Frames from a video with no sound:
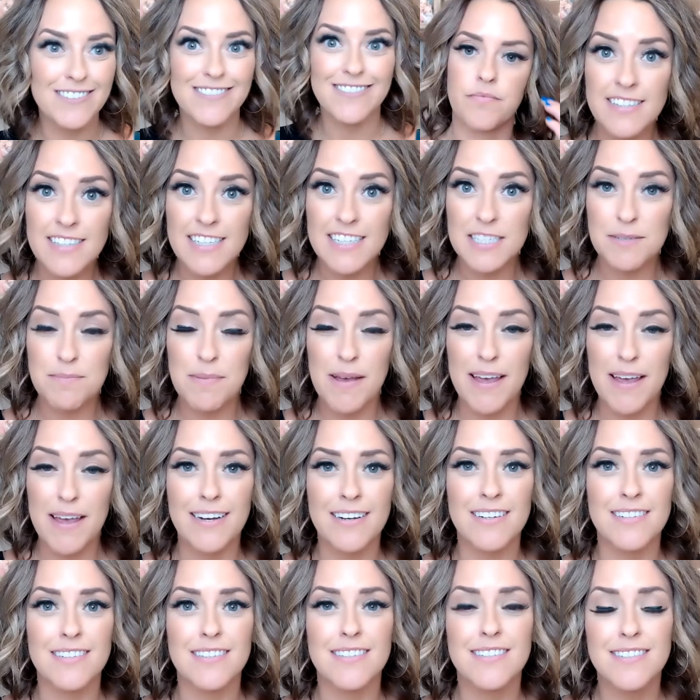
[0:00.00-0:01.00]
This has
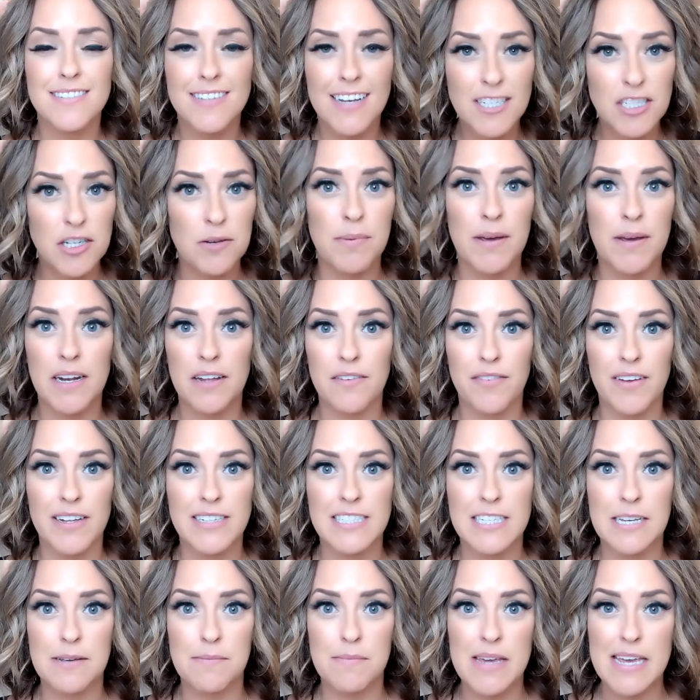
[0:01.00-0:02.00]
been such a
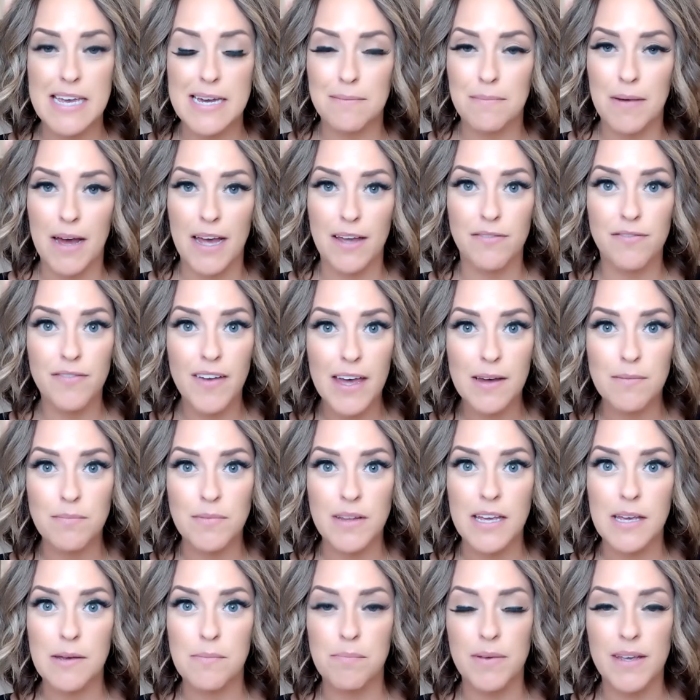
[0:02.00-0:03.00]
benefit to me and my
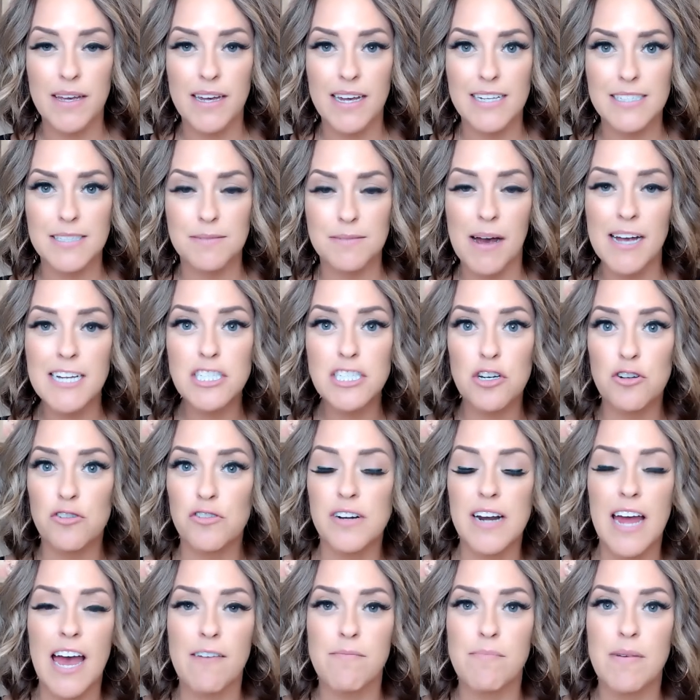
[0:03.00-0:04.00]
family because my
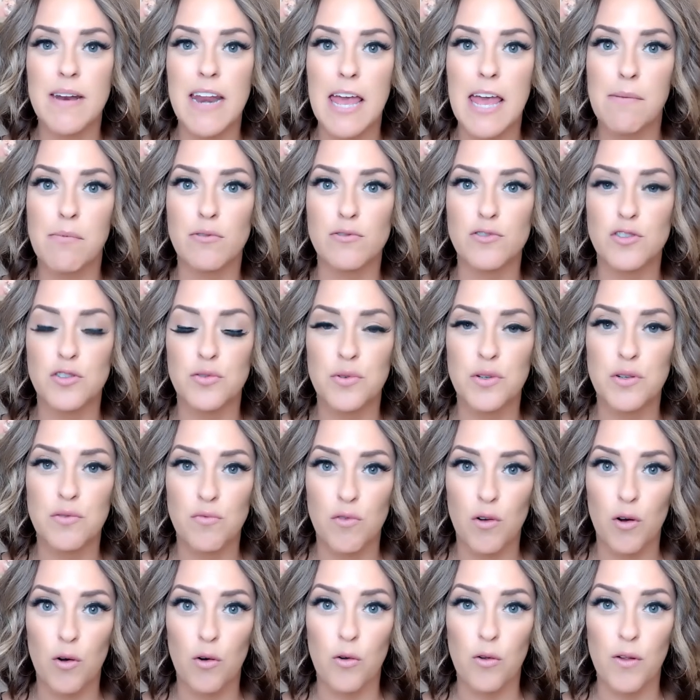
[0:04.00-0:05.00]
children have been able to
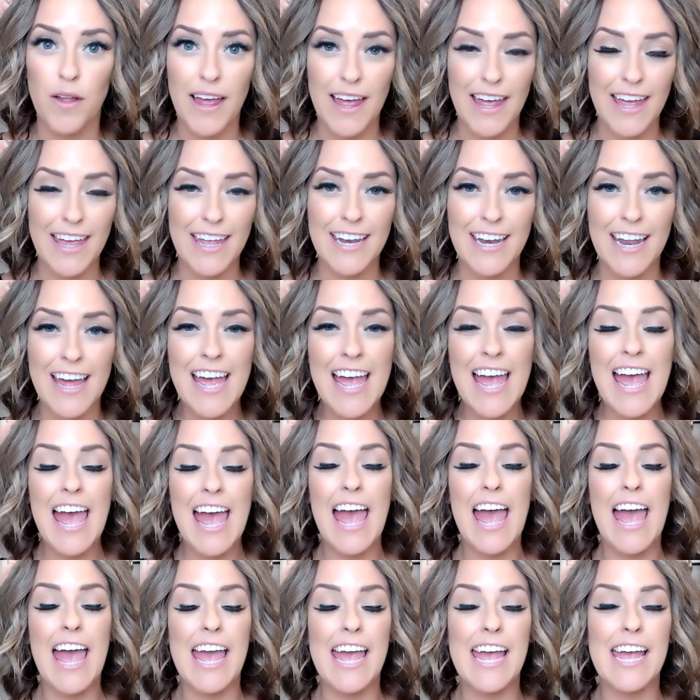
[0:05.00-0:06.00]
enroll in
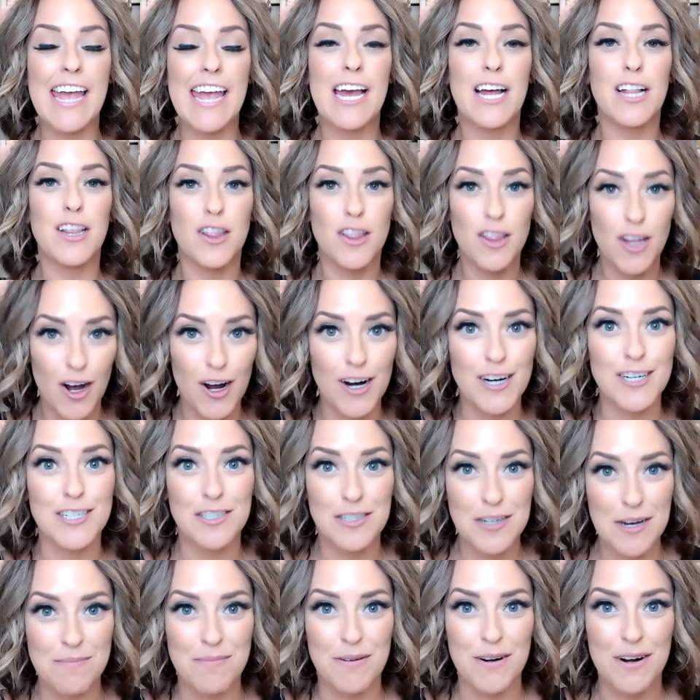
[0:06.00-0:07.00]
a
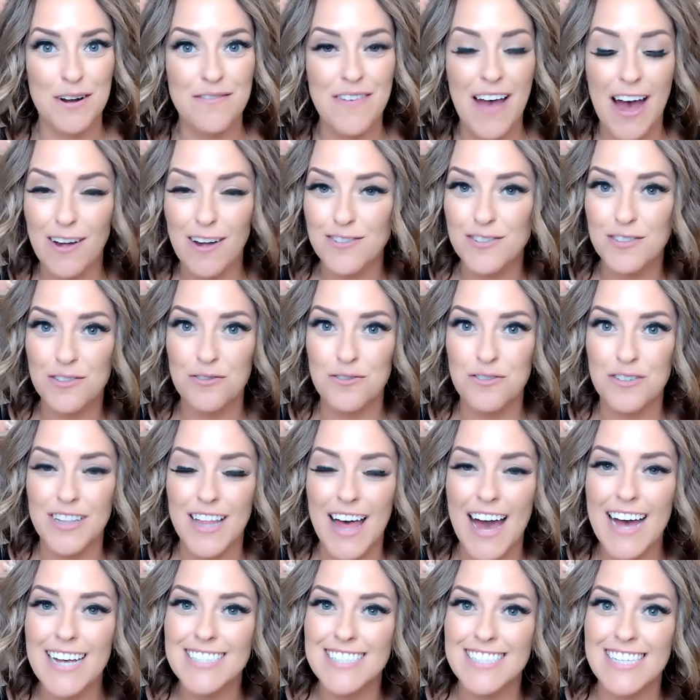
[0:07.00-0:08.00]
large number of Outschool
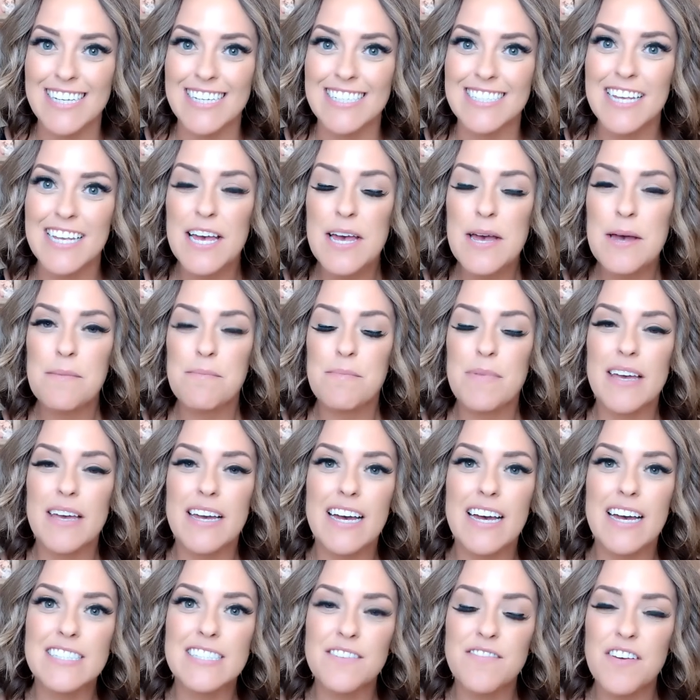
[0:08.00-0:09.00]
classes
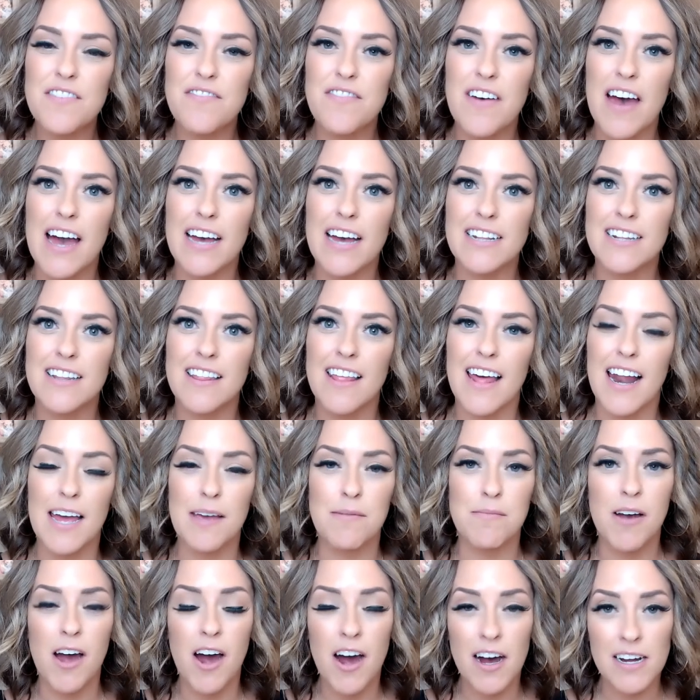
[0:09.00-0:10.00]
because of the fact that
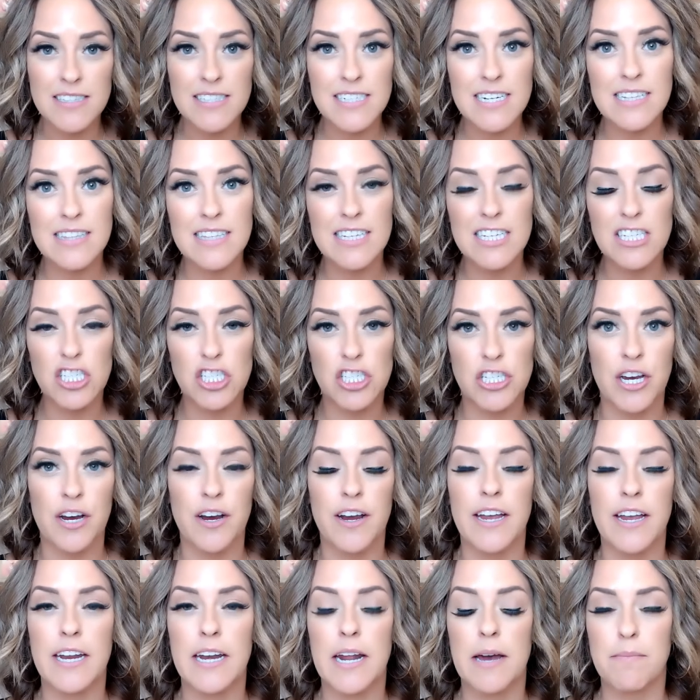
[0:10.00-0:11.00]
I'm constantly
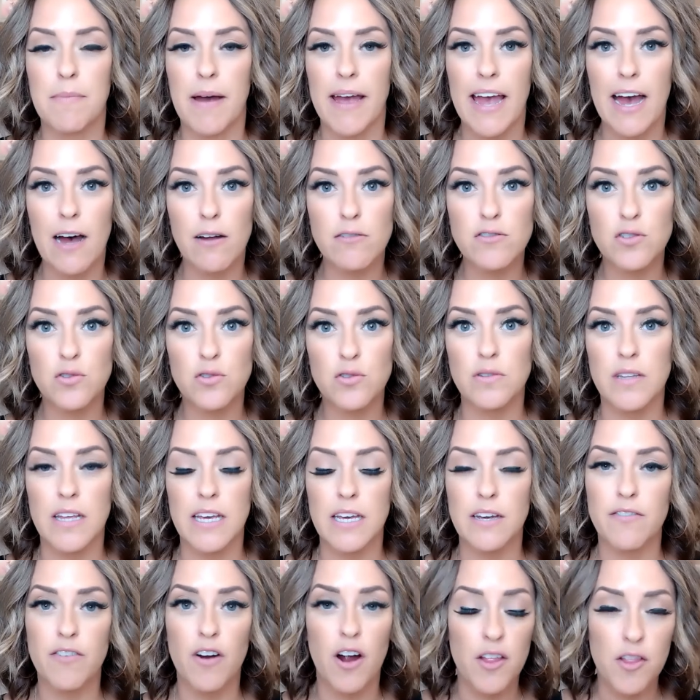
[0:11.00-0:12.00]
sharing my Outschool
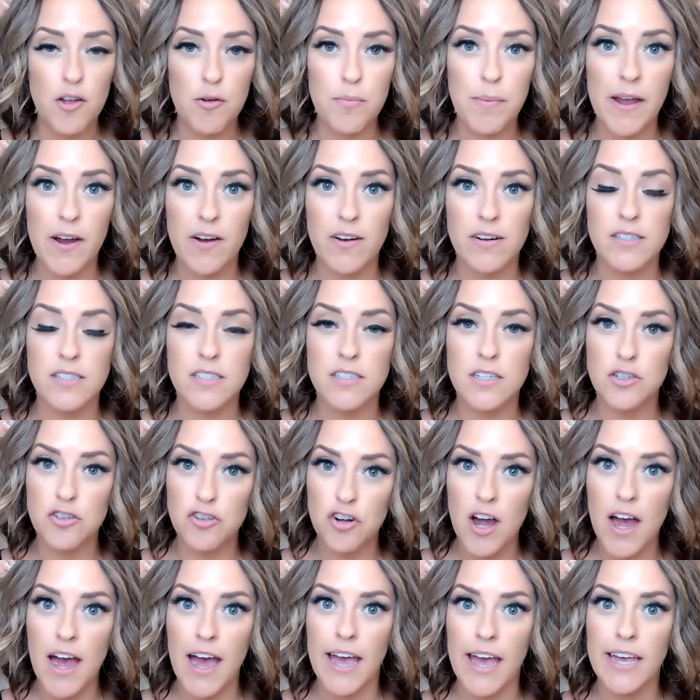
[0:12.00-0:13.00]
link for other parents to
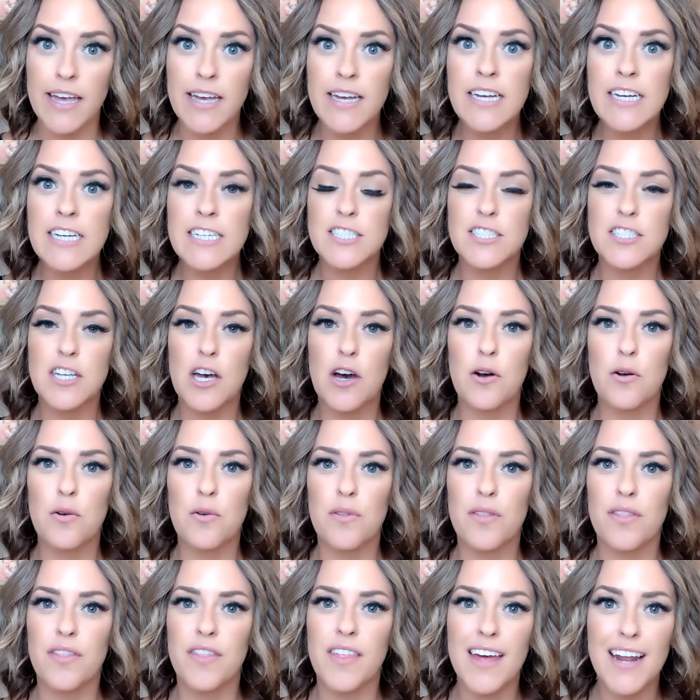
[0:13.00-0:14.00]
try.
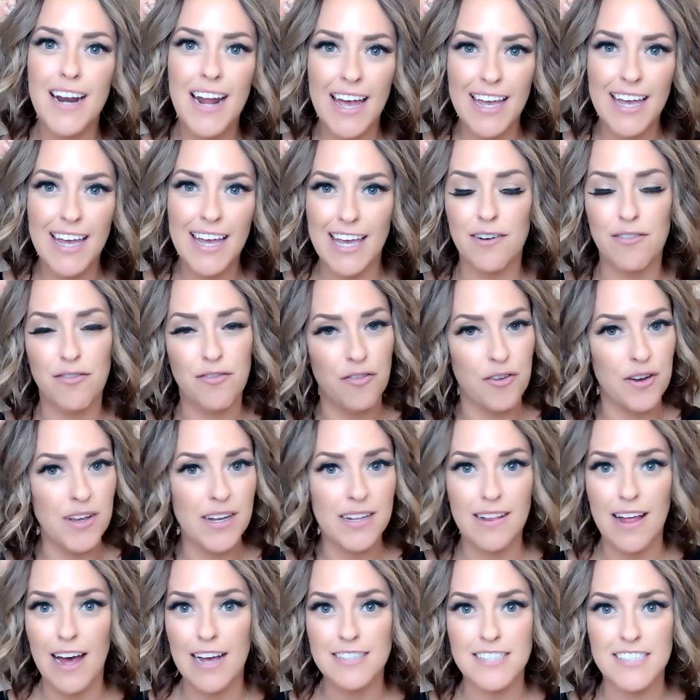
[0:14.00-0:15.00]
So then I get free
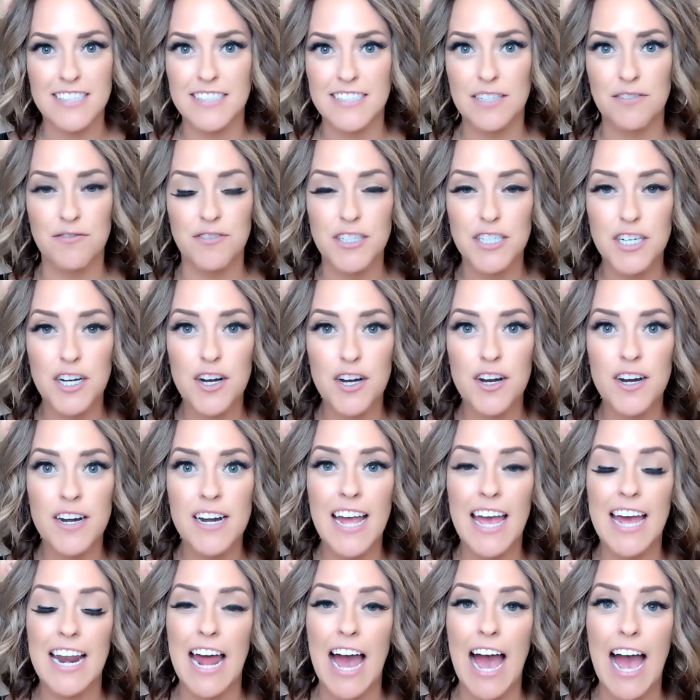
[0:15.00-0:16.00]
classes in
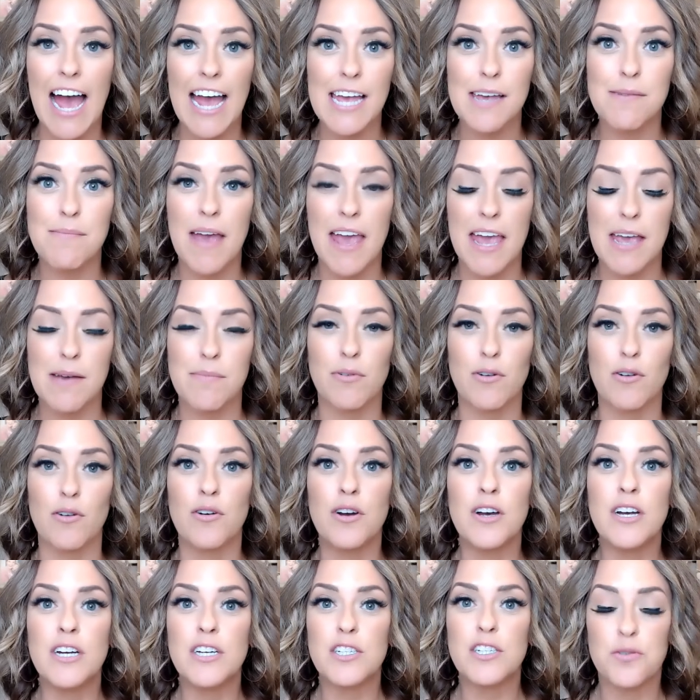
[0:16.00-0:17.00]
return, and I am
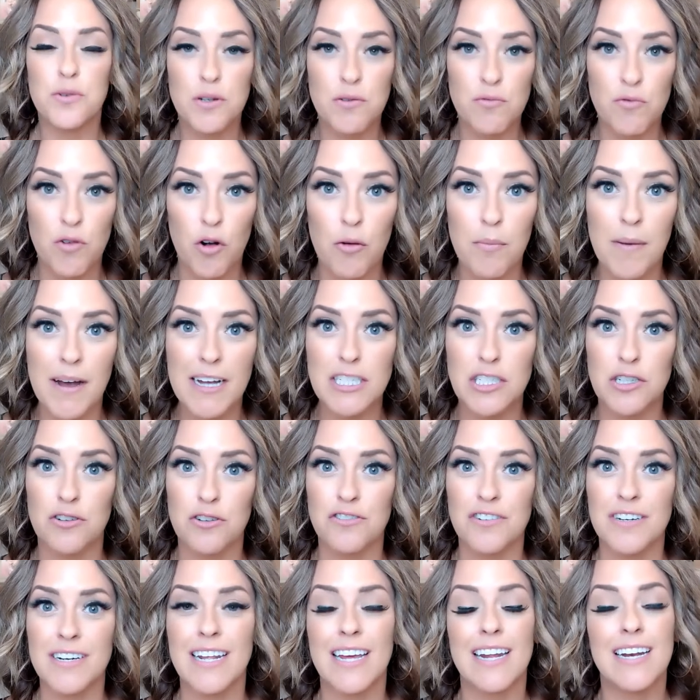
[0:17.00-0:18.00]
able to enroll my
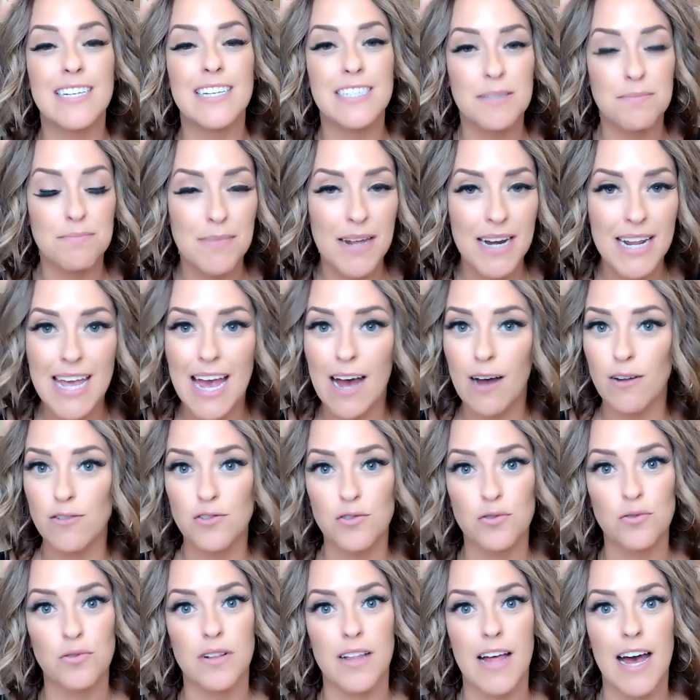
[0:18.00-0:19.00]
children in as many
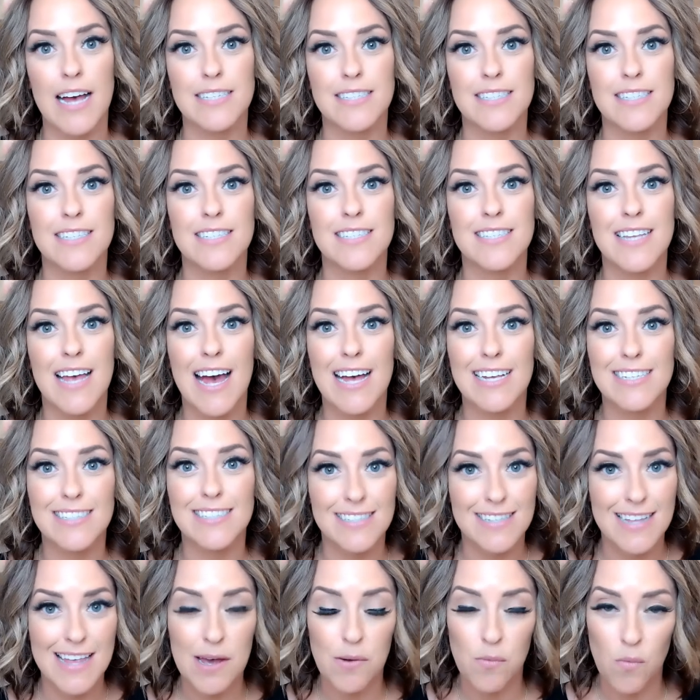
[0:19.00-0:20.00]
Outschool classes
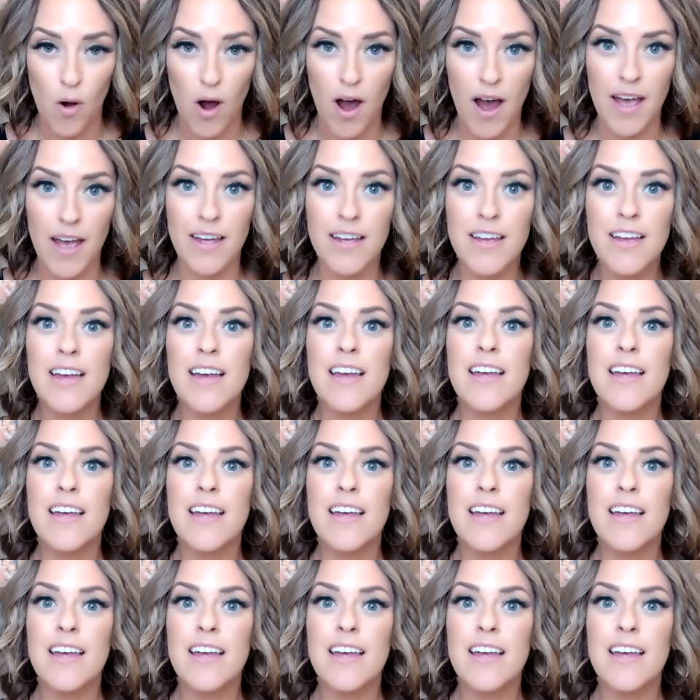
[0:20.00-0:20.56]
as they want.